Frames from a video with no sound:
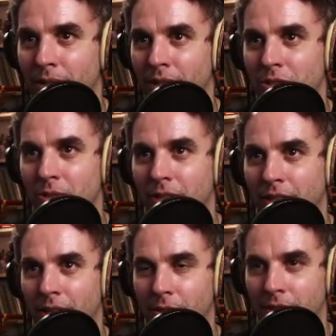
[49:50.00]
maybe a
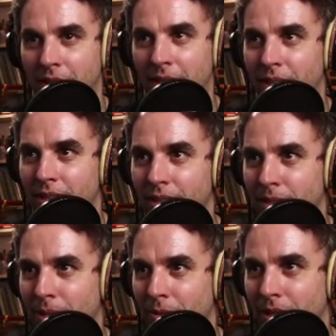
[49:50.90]
shoulder hit over here.
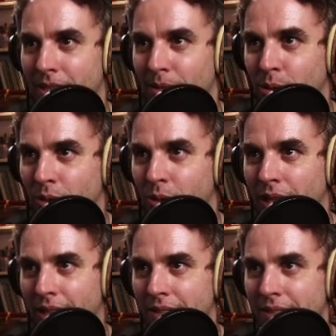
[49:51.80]
Let me erase the blue
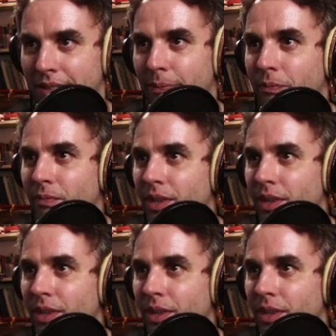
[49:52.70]
lines.